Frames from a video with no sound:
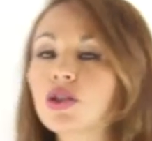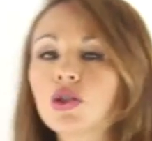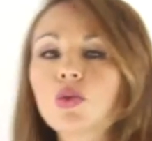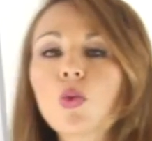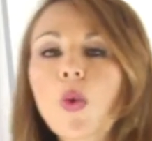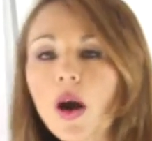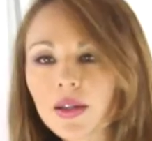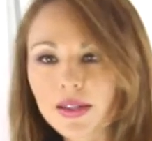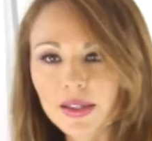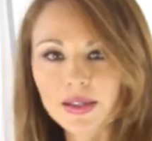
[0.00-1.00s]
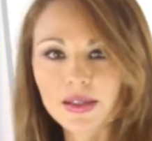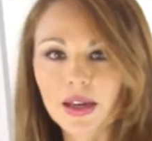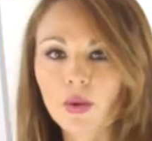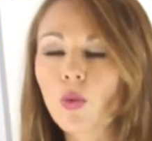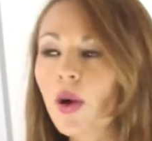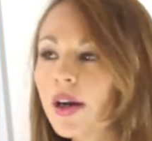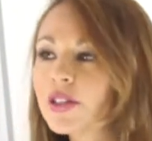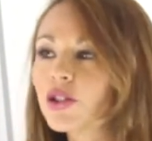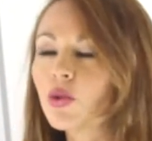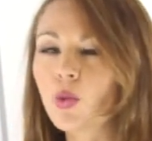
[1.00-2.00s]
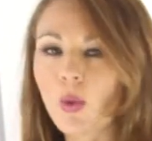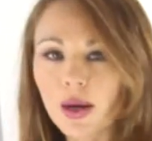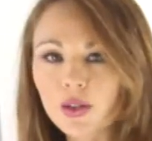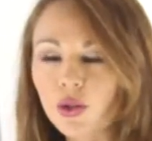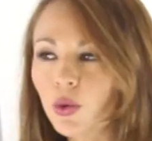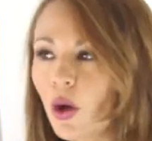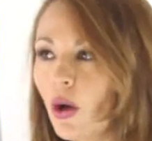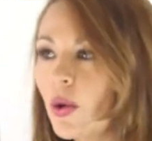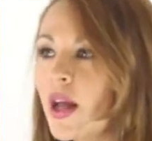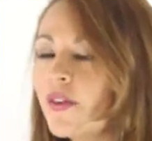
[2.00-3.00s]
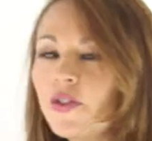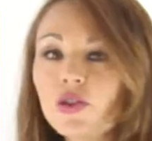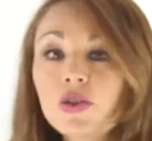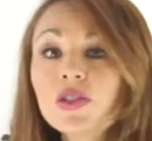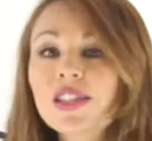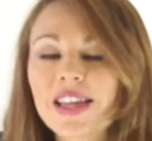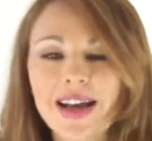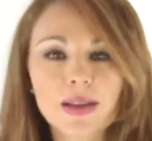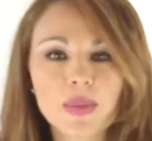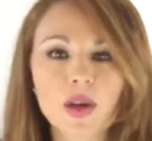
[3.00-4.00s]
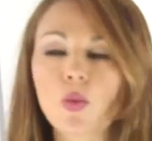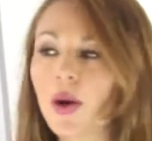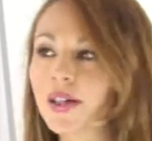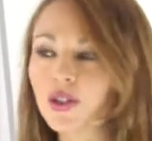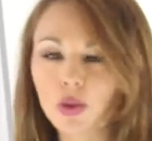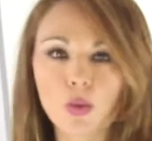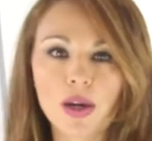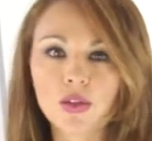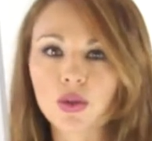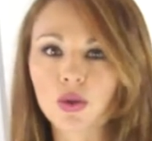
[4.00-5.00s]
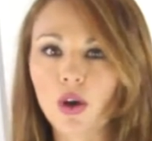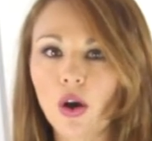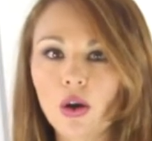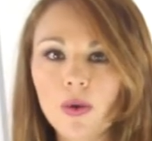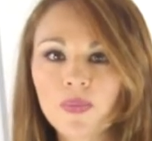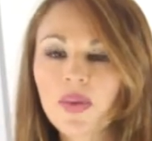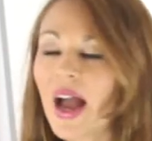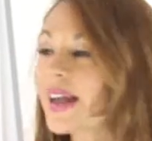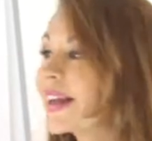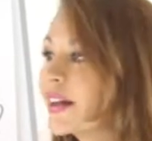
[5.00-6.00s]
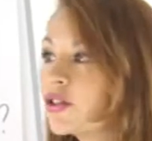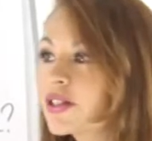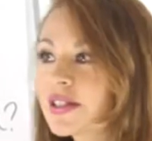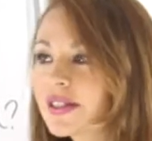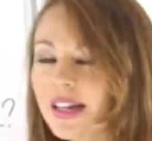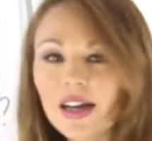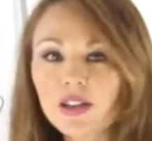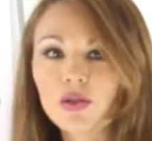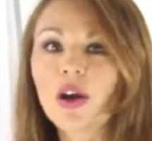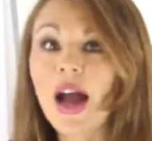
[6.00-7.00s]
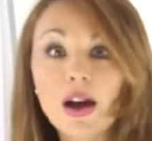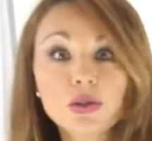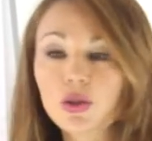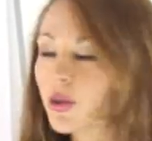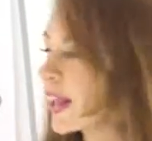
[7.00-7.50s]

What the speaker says: do you want instead? Where do you want to go? If you don't tell me where do you want to go, I cannot tell you how to